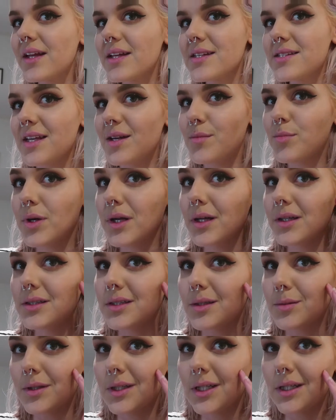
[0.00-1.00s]
think it's done a pretty good
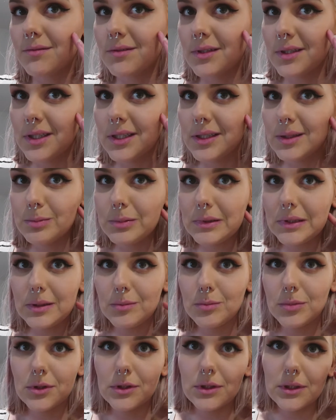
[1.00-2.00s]
job of covering these
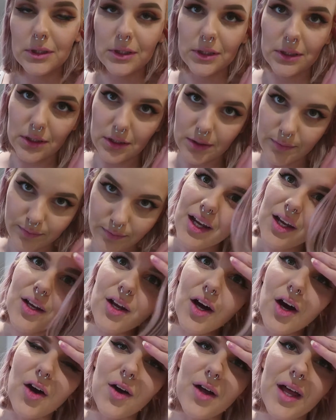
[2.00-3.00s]
bad boys. You
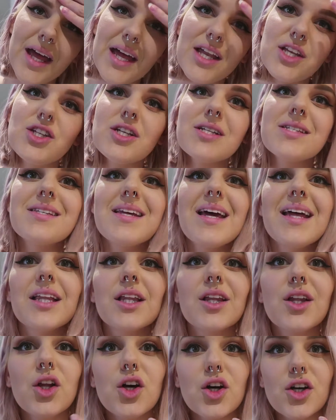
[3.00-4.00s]
know, it
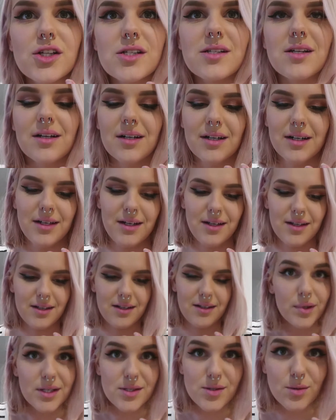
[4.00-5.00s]
looks good,
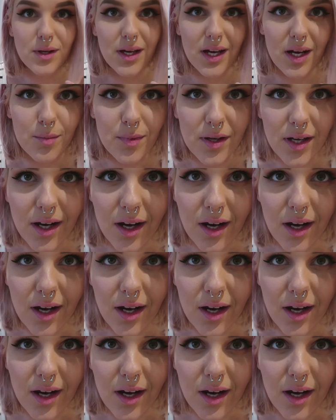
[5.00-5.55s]
but it's all coming